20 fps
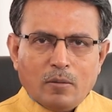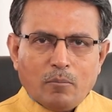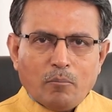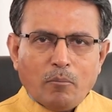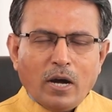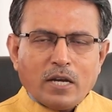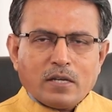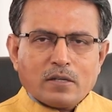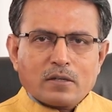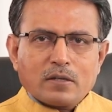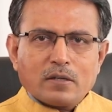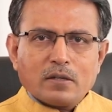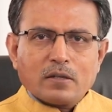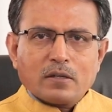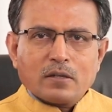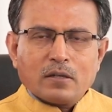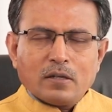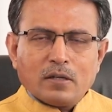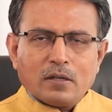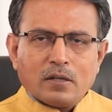but
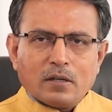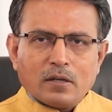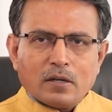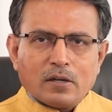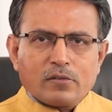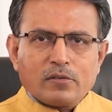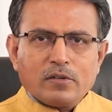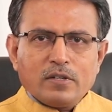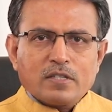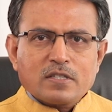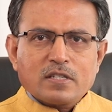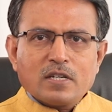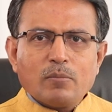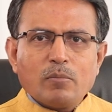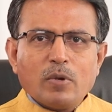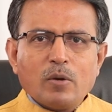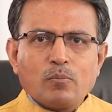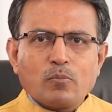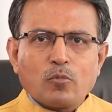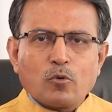a
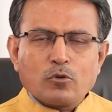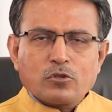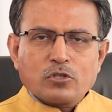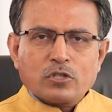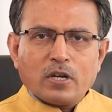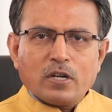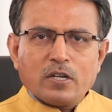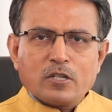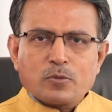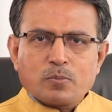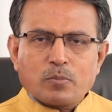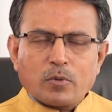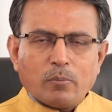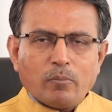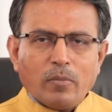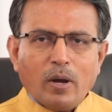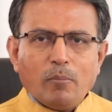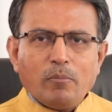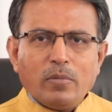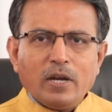reasonable portion is
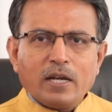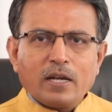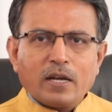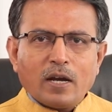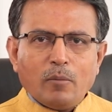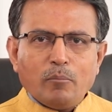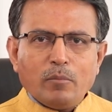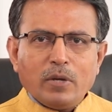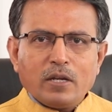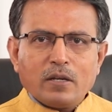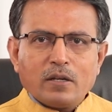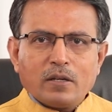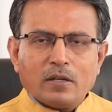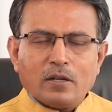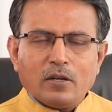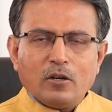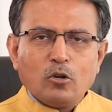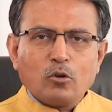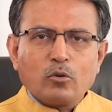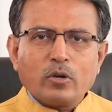probably coming
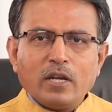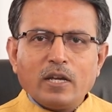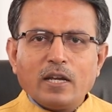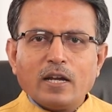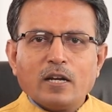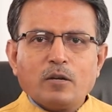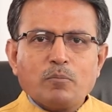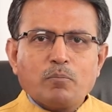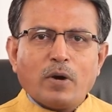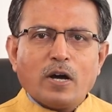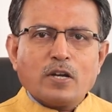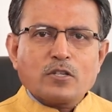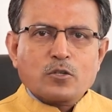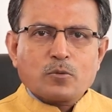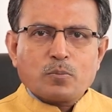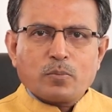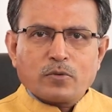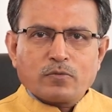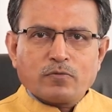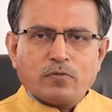looking at
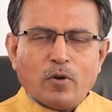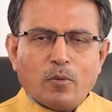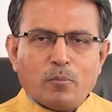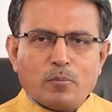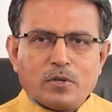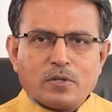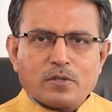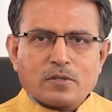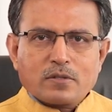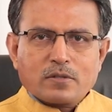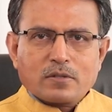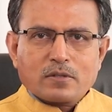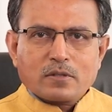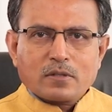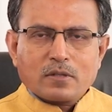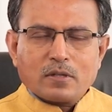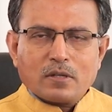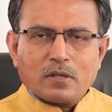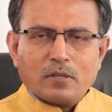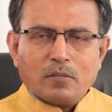past performance.
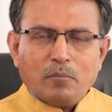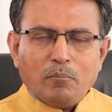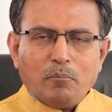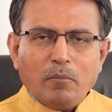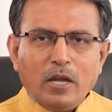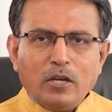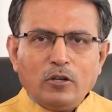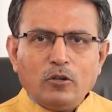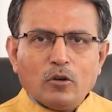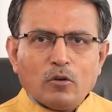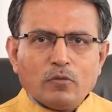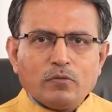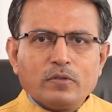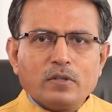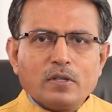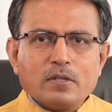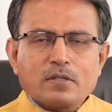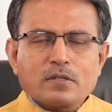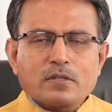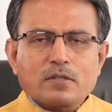Many of
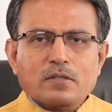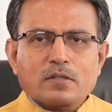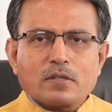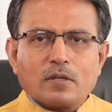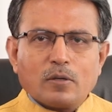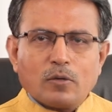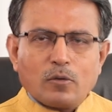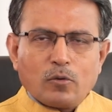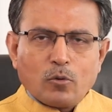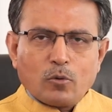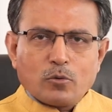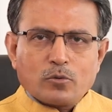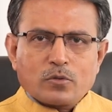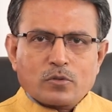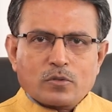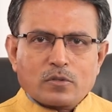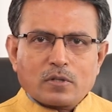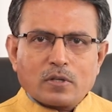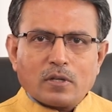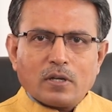these
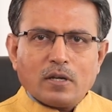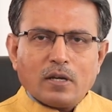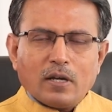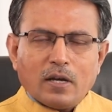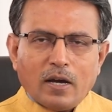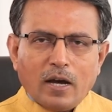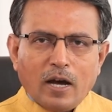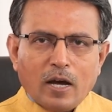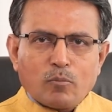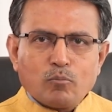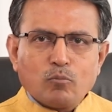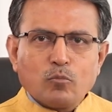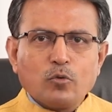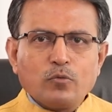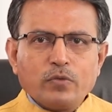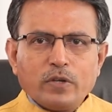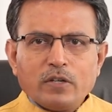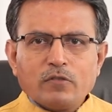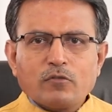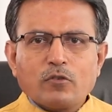flows are
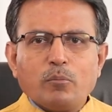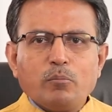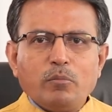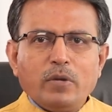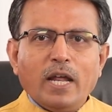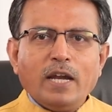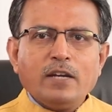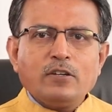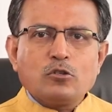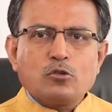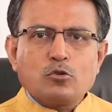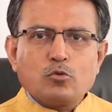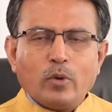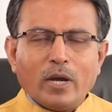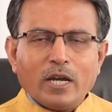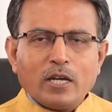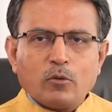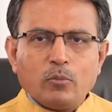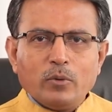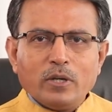moving from debt to
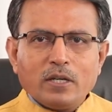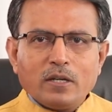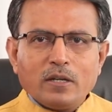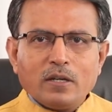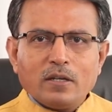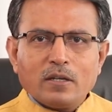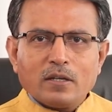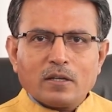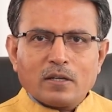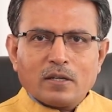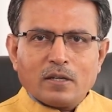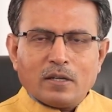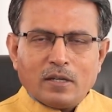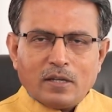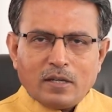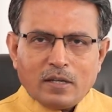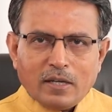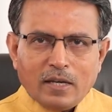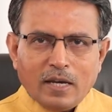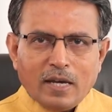equity
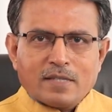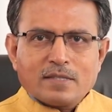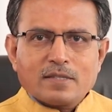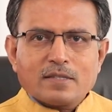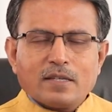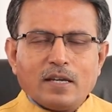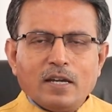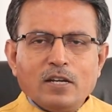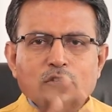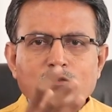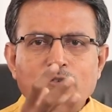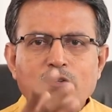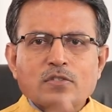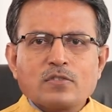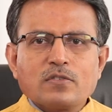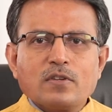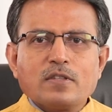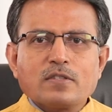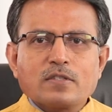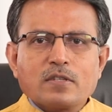as
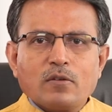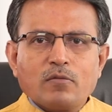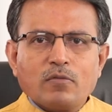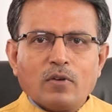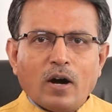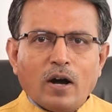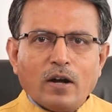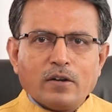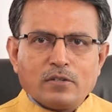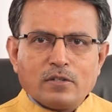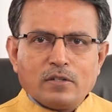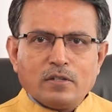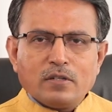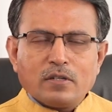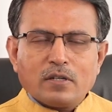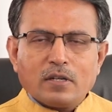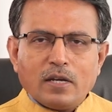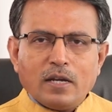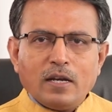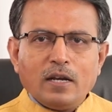interest rates have hardened
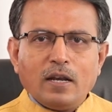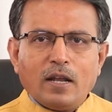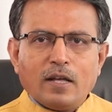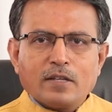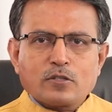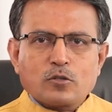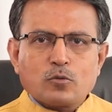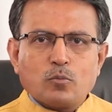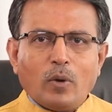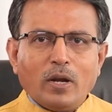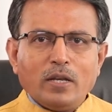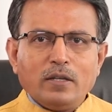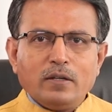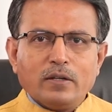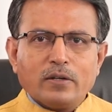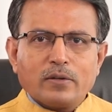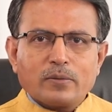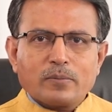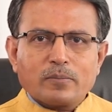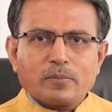in last 1
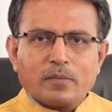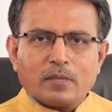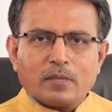year.